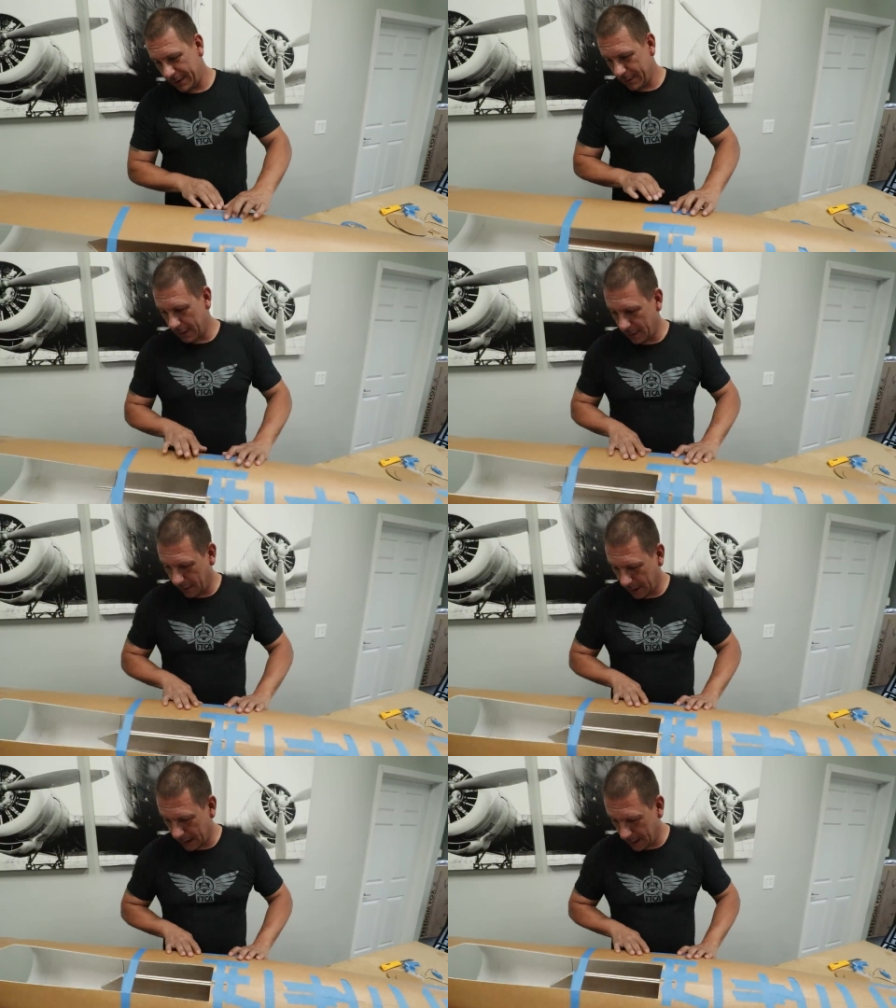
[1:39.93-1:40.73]
to uh,
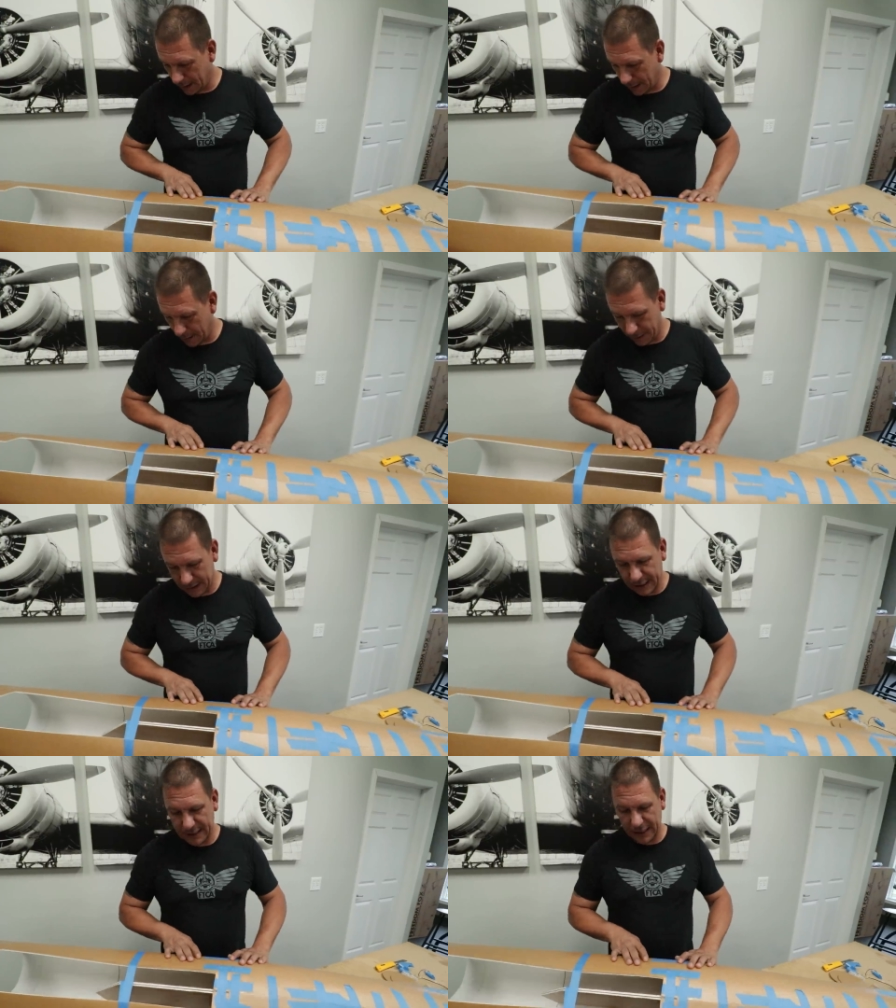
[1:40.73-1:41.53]
work out a couple
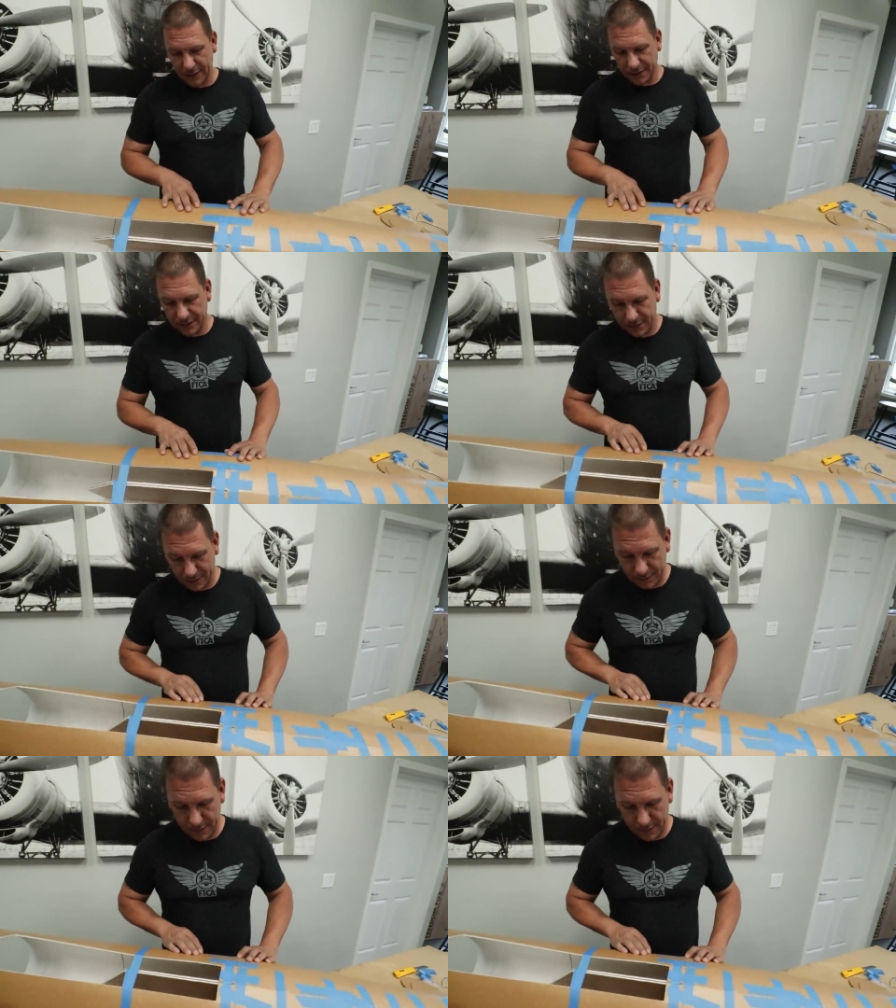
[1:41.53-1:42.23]
of details.